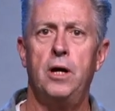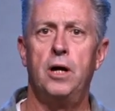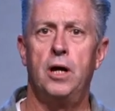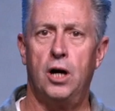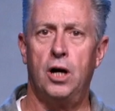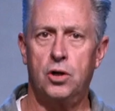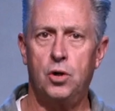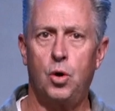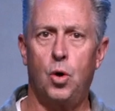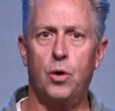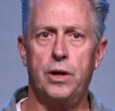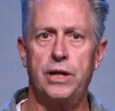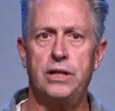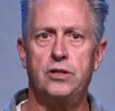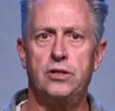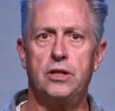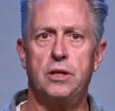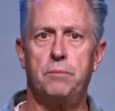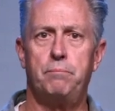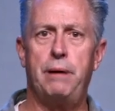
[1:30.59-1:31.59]
according
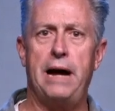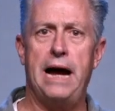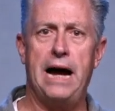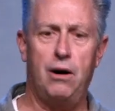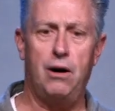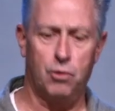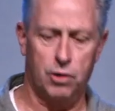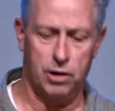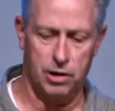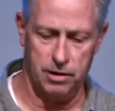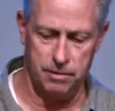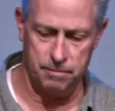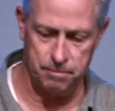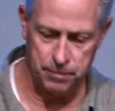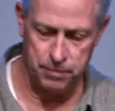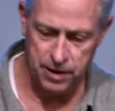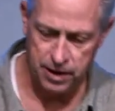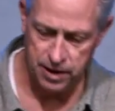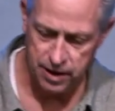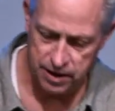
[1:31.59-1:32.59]
to the power
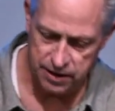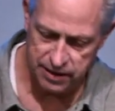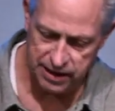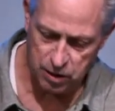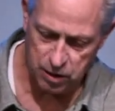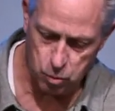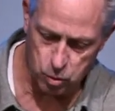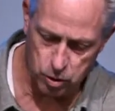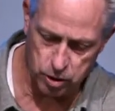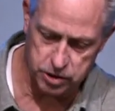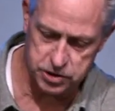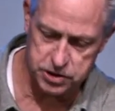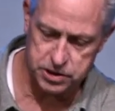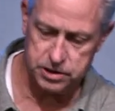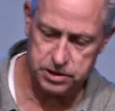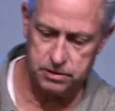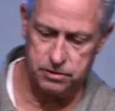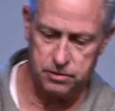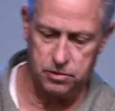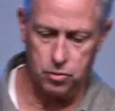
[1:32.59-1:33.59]
that
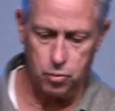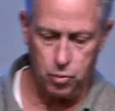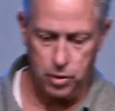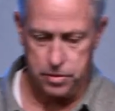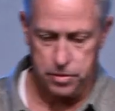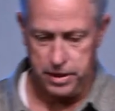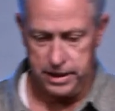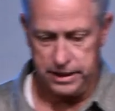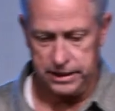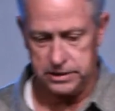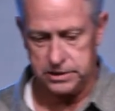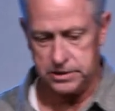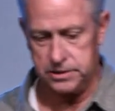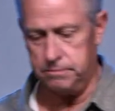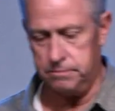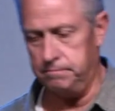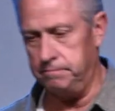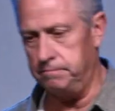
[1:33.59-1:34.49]
works within us.